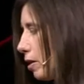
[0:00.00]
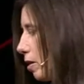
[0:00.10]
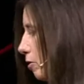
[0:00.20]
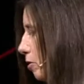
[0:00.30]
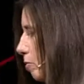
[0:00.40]

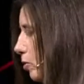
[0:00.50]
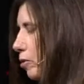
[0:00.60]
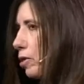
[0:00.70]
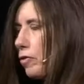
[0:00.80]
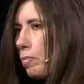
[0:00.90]
some
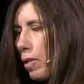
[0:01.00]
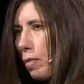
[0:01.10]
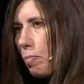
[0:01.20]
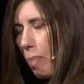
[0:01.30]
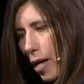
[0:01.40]
sort of a
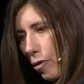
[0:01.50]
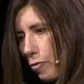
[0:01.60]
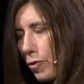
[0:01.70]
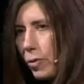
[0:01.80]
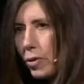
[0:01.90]

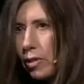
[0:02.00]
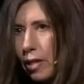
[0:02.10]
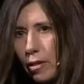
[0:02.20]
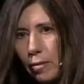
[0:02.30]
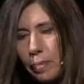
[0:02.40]
biofuel
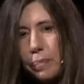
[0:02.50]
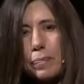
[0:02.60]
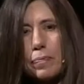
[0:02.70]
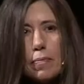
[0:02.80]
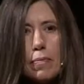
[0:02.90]
cell.
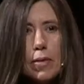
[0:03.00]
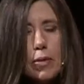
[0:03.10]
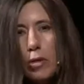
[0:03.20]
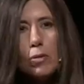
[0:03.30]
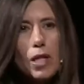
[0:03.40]
You
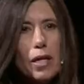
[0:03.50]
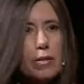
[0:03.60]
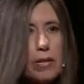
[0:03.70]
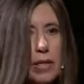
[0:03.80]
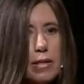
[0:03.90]
can do a lot of
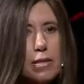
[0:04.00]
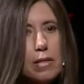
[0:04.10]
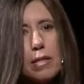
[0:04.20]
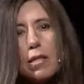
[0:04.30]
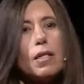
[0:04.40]
things.
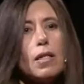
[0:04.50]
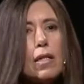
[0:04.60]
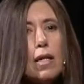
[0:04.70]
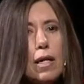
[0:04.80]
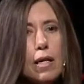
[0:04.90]

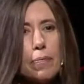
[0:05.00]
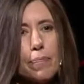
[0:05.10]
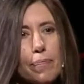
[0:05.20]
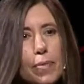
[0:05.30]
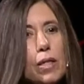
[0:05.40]

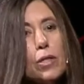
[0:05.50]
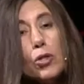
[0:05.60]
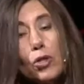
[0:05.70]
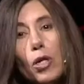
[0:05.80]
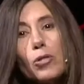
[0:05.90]
You
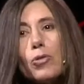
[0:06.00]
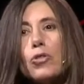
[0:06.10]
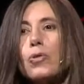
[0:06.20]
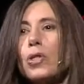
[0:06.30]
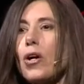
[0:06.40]
can also
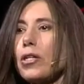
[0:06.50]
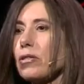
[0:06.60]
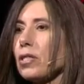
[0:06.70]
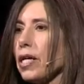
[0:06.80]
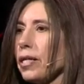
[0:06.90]
do an art
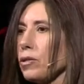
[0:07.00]
science